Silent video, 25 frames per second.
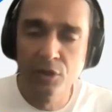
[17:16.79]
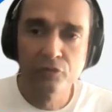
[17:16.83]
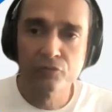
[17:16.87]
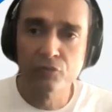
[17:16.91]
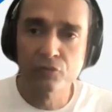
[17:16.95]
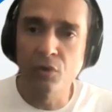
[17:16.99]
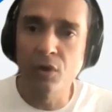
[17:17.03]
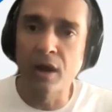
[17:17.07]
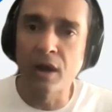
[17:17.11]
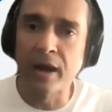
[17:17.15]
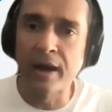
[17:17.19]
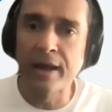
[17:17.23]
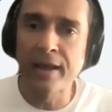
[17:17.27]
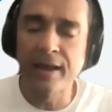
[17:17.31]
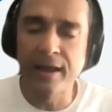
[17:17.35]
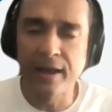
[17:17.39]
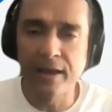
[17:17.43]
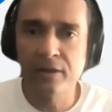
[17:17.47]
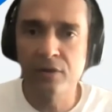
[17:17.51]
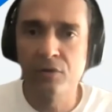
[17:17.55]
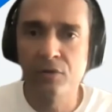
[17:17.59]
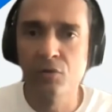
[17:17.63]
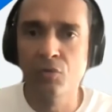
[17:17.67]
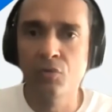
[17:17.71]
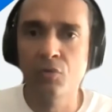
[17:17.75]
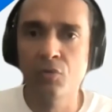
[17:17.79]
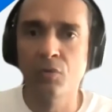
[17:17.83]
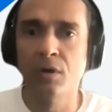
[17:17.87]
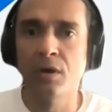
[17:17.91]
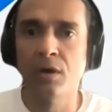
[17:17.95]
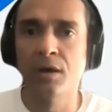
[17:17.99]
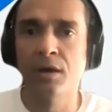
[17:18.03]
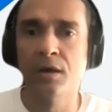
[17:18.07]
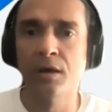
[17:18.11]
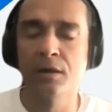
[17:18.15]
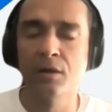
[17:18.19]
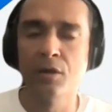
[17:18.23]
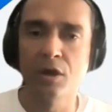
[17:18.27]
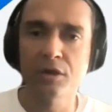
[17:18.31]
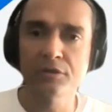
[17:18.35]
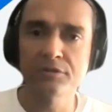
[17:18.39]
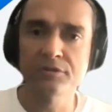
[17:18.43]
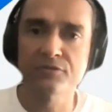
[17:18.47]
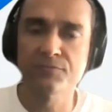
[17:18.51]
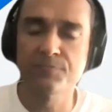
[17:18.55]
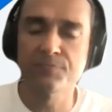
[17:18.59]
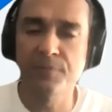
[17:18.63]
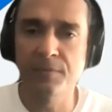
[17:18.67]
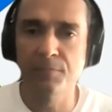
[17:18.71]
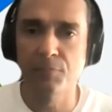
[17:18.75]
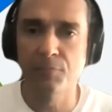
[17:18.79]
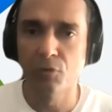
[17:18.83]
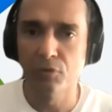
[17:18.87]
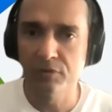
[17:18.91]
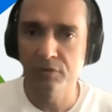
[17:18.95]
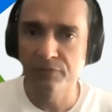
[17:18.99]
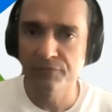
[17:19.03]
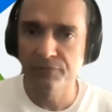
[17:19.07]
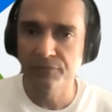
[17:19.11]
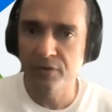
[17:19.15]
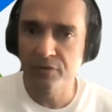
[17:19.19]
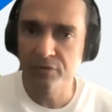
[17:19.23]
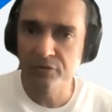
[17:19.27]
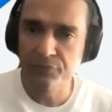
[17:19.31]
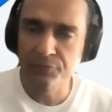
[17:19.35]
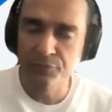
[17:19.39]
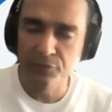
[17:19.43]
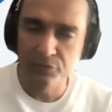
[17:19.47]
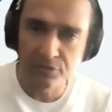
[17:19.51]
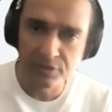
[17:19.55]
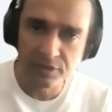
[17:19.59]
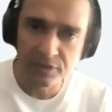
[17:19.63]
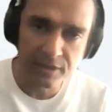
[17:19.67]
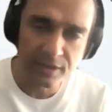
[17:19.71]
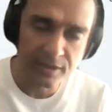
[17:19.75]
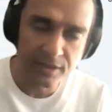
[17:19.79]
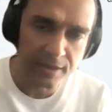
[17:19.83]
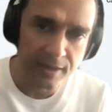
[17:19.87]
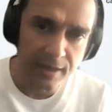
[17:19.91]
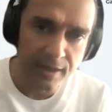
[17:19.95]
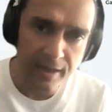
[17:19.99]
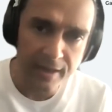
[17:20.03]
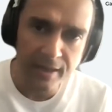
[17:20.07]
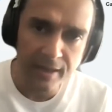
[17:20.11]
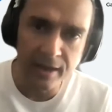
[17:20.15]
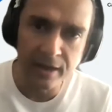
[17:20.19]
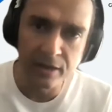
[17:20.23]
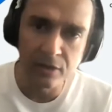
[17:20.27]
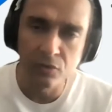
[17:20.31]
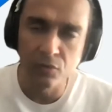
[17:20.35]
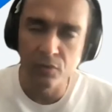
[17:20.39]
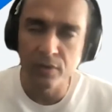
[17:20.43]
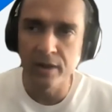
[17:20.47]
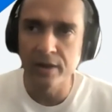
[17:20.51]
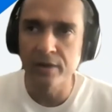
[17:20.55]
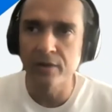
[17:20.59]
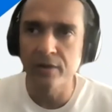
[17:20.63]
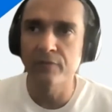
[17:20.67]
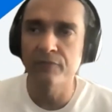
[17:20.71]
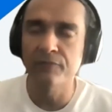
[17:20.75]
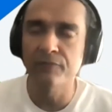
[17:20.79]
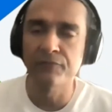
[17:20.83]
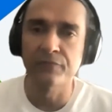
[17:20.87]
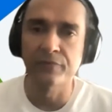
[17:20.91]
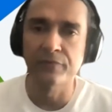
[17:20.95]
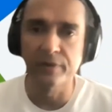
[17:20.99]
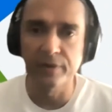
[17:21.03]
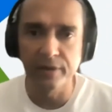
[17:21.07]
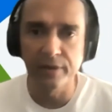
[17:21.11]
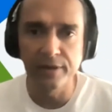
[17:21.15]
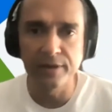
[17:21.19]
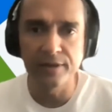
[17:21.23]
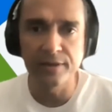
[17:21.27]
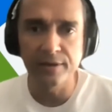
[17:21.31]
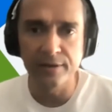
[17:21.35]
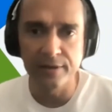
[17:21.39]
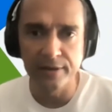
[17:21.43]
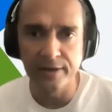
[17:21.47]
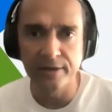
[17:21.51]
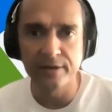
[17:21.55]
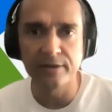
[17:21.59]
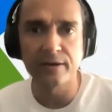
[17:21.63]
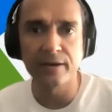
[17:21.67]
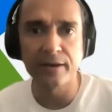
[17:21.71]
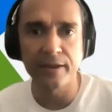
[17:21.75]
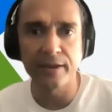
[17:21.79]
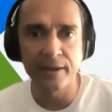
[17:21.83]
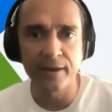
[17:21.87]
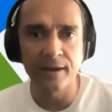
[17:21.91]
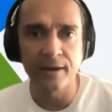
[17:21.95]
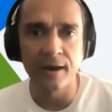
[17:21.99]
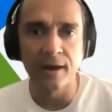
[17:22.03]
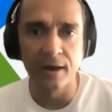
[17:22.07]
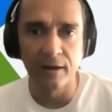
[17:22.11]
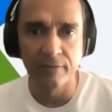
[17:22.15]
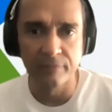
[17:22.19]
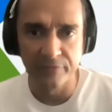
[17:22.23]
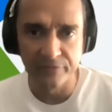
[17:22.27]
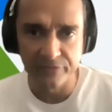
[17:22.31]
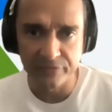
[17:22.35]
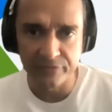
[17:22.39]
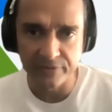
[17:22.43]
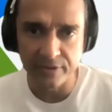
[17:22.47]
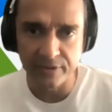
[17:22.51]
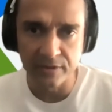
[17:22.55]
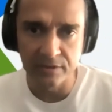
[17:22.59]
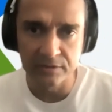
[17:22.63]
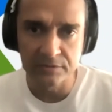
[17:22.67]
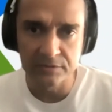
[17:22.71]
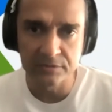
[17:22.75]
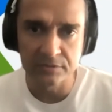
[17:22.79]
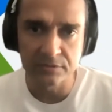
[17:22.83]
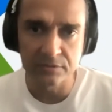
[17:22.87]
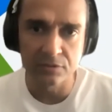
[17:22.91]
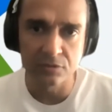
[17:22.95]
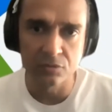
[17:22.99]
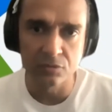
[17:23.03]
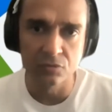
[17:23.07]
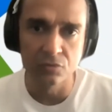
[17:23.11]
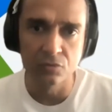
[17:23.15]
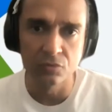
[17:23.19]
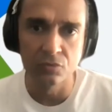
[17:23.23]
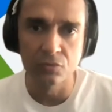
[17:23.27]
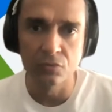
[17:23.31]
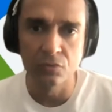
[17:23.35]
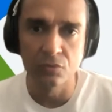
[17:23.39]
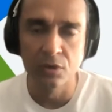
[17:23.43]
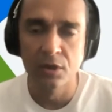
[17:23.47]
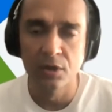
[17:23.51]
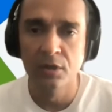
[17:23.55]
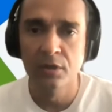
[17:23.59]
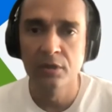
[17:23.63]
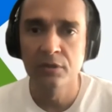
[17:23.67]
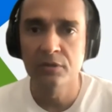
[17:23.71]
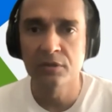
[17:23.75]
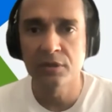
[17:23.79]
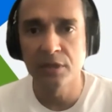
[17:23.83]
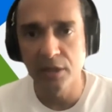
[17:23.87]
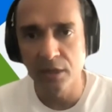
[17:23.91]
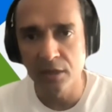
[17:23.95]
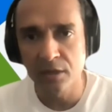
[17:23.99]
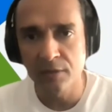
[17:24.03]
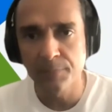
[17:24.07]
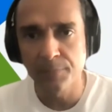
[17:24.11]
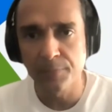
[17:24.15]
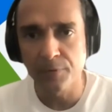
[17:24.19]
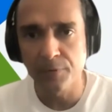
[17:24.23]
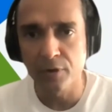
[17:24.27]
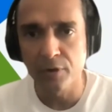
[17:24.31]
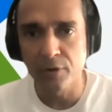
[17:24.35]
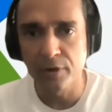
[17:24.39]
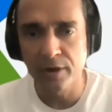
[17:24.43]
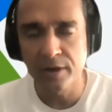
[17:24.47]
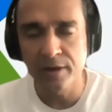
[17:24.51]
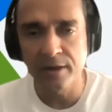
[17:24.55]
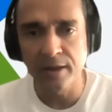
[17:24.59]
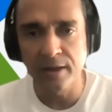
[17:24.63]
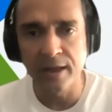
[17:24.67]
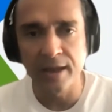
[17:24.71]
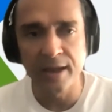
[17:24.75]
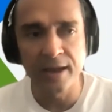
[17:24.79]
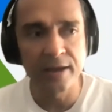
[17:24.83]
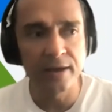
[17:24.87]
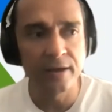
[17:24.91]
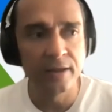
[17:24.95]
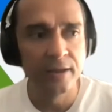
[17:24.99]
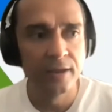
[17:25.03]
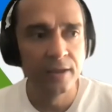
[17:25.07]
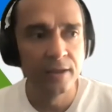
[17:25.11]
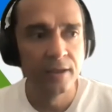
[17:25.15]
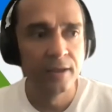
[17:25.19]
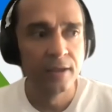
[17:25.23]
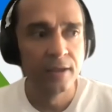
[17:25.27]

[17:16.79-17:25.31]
So I had to, uh, not just me, both the founders, both Tithi and I had to kind of really, really train ourselves to think product. And